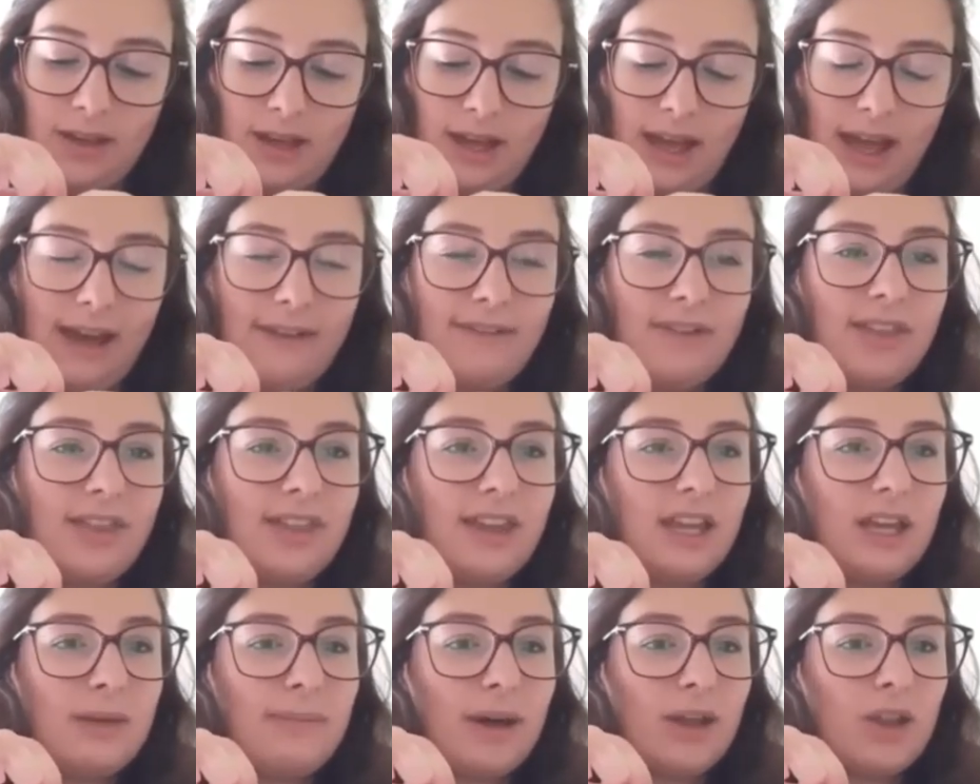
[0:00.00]
Have a
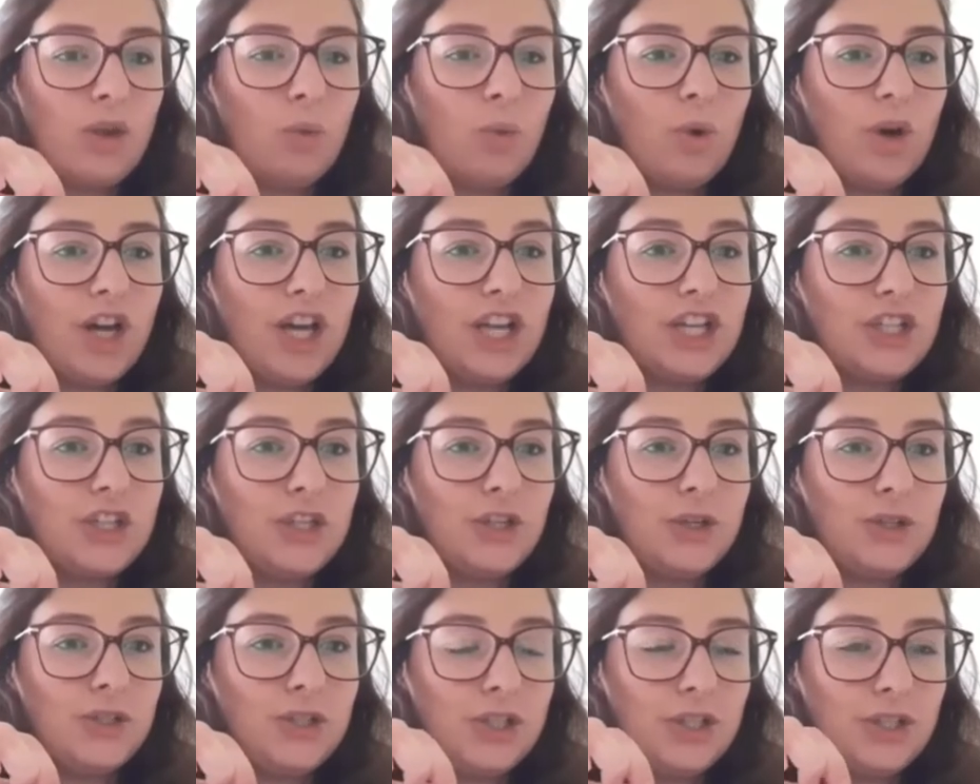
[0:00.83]
think about the words
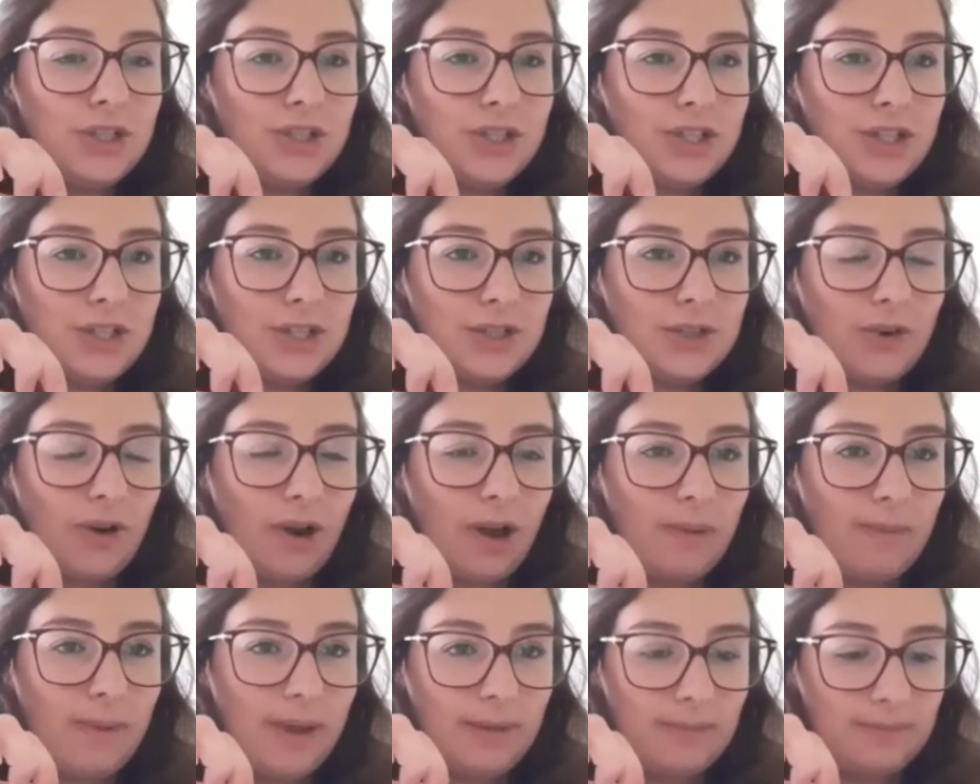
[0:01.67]
you'd use to
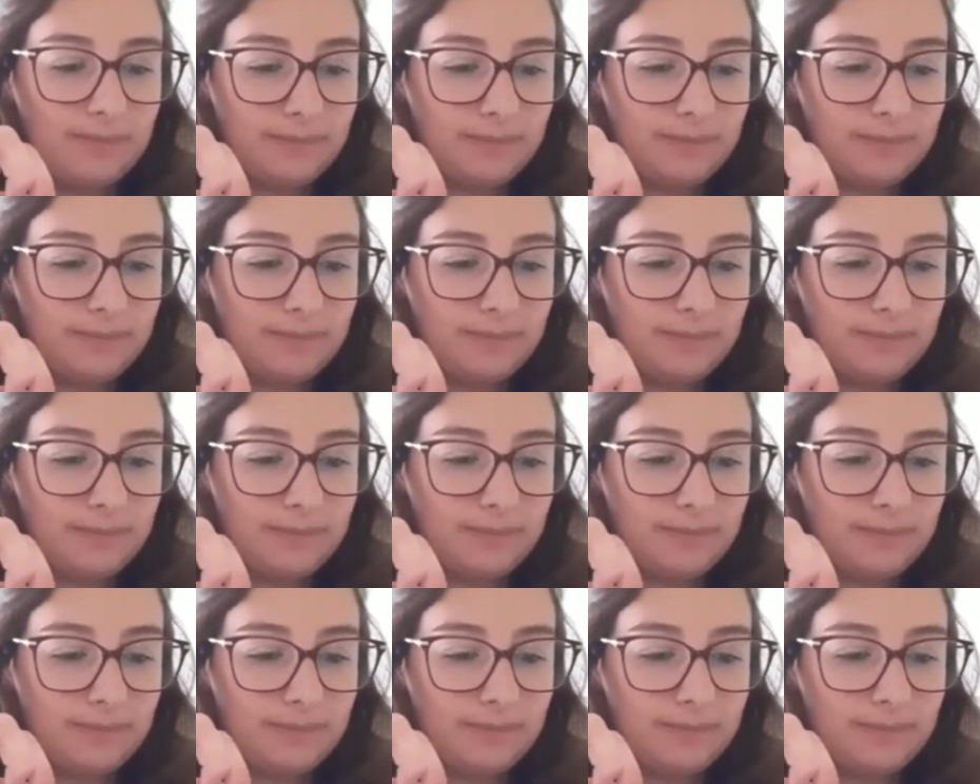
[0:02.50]
describe it.